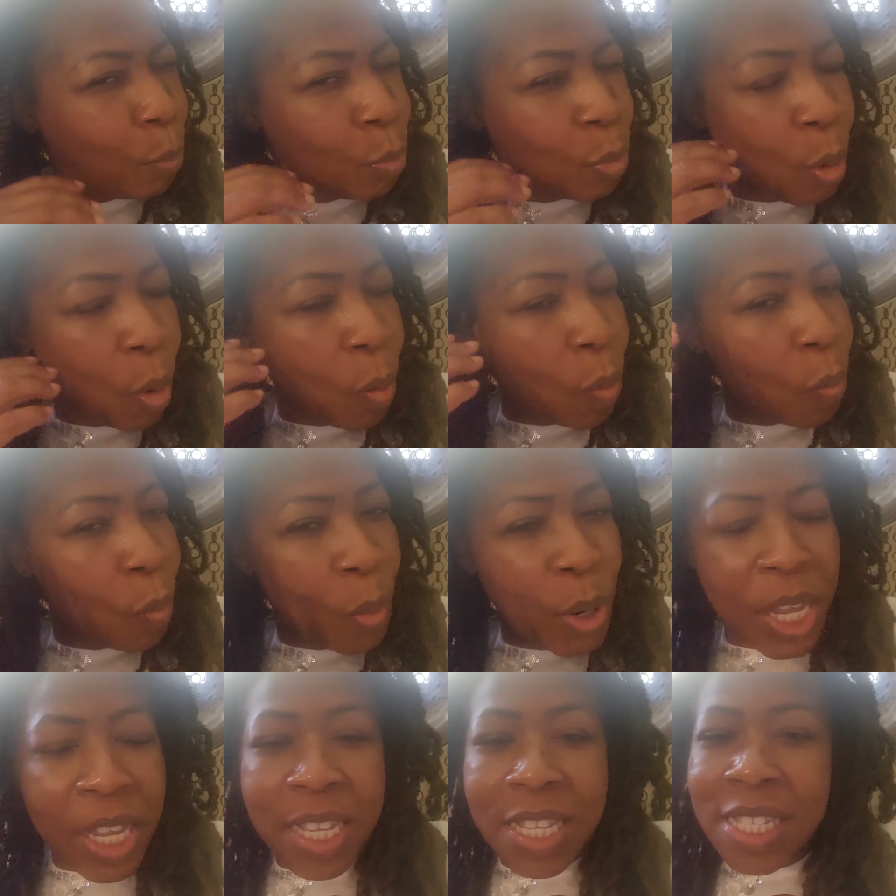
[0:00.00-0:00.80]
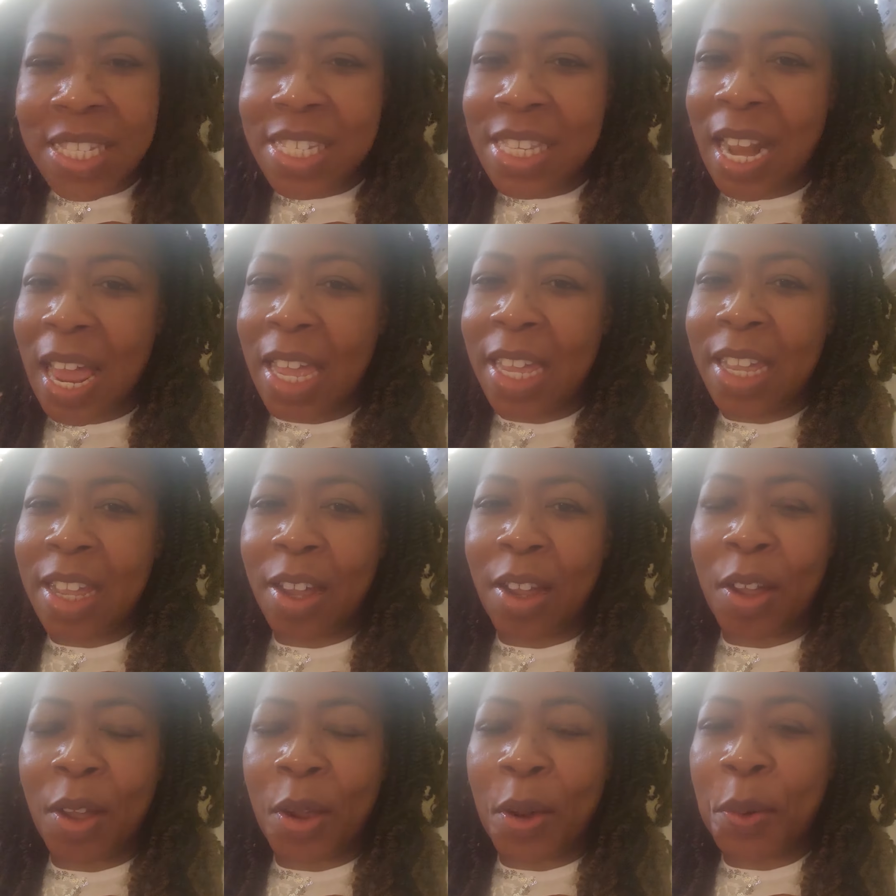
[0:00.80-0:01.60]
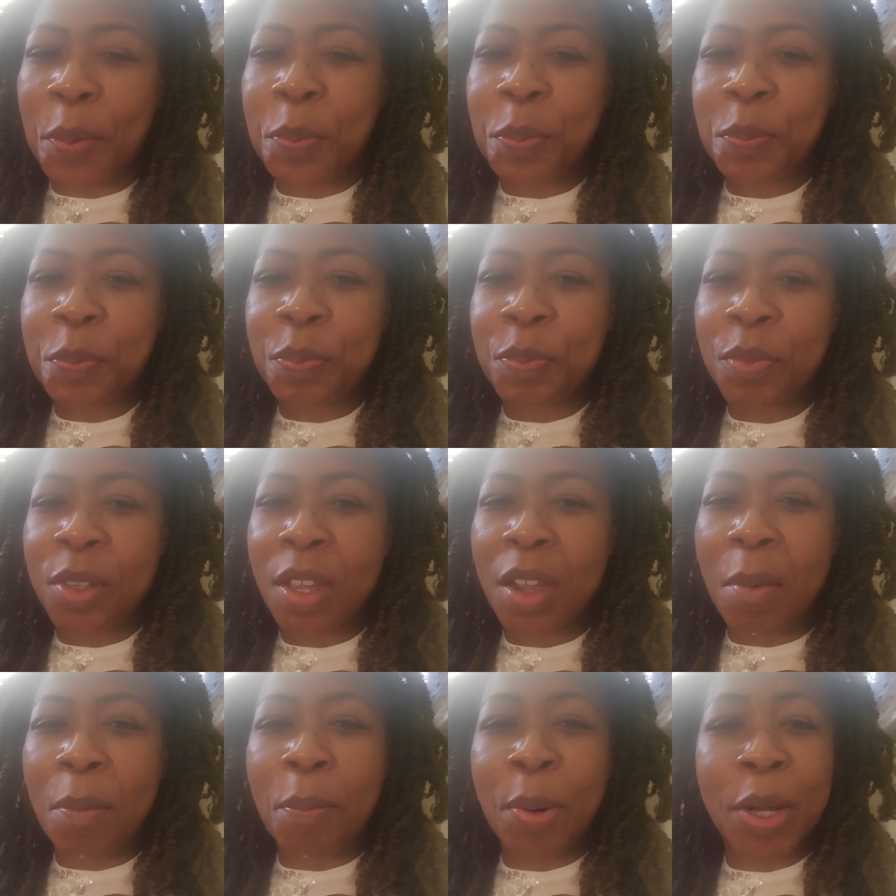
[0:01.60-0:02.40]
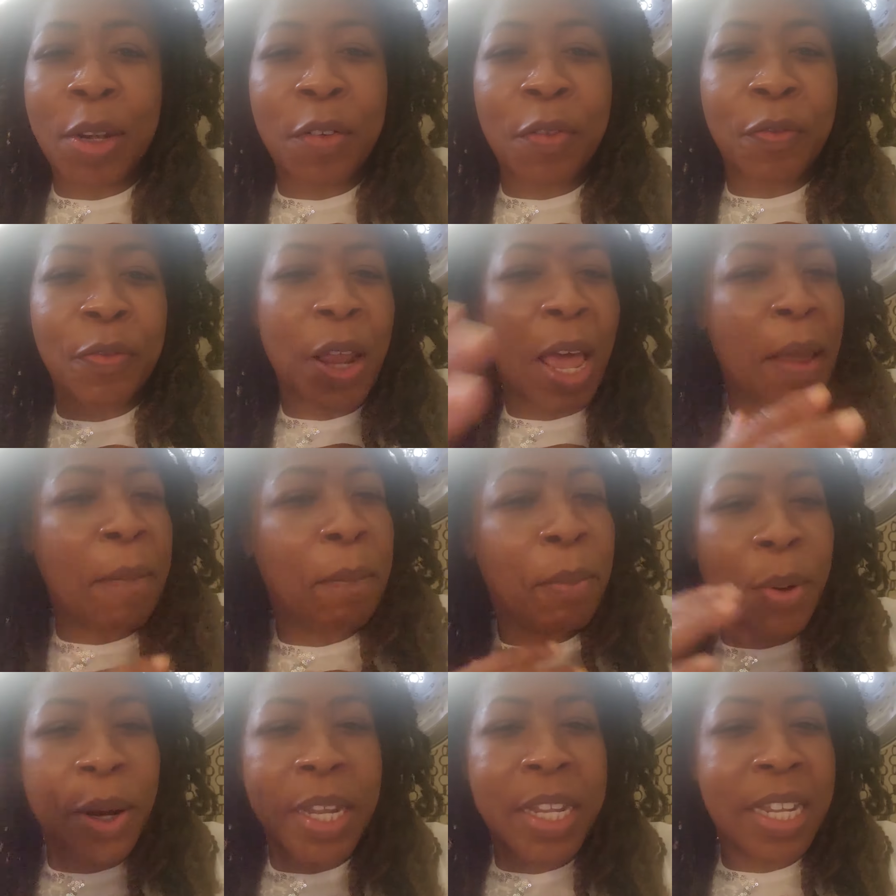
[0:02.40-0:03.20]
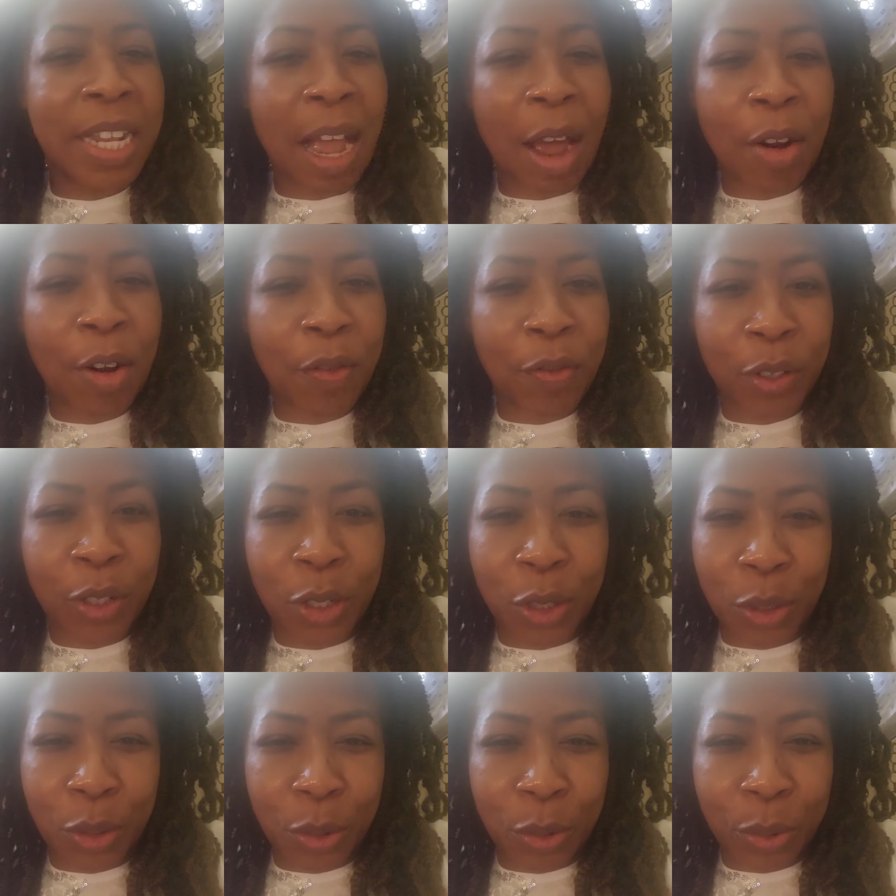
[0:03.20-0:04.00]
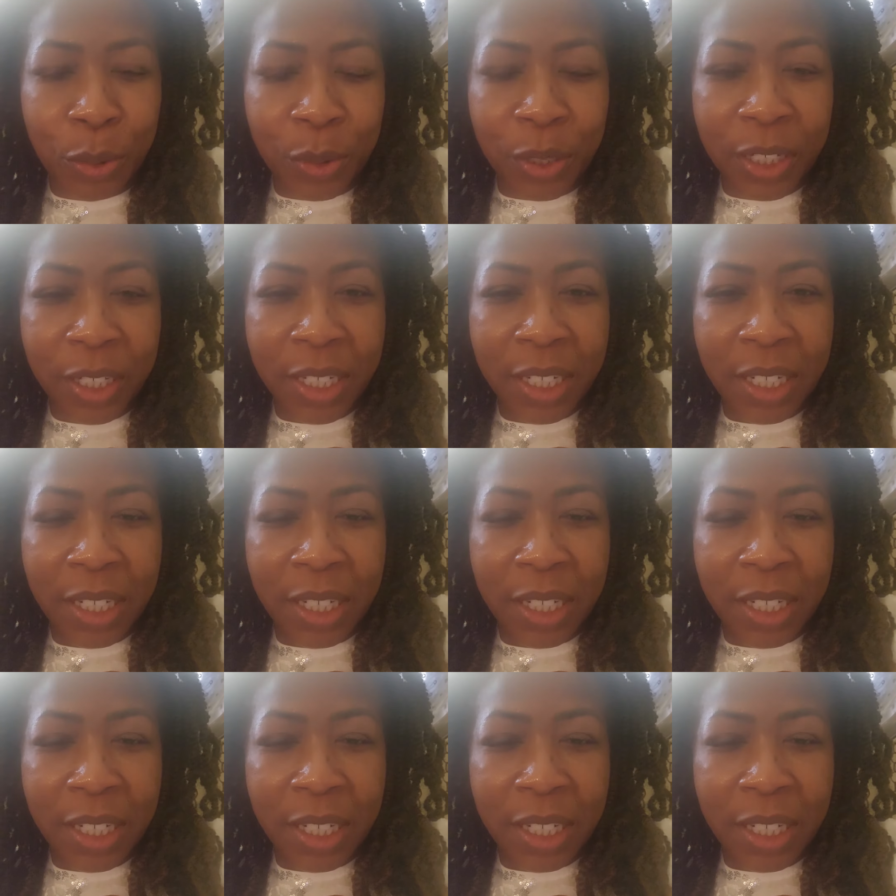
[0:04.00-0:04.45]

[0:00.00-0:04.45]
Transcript: grow wings like a, a butterfly breaking out of a cocoon,